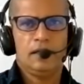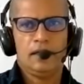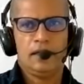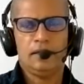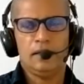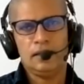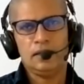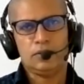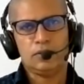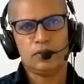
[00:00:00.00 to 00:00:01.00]
and
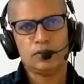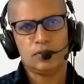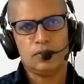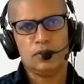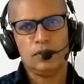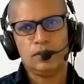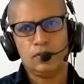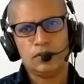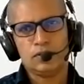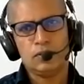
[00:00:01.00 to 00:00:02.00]
it was
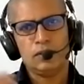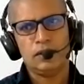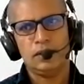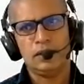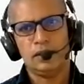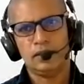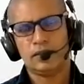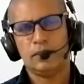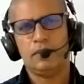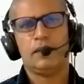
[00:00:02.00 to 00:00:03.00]
stored in
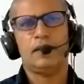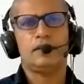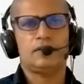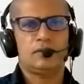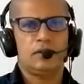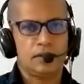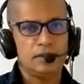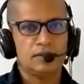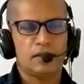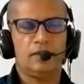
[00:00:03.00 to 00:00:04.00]
somewhere else, not
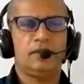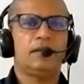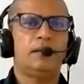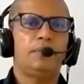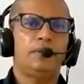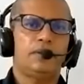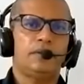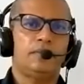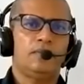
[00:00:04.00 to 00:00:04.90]
inside the computer,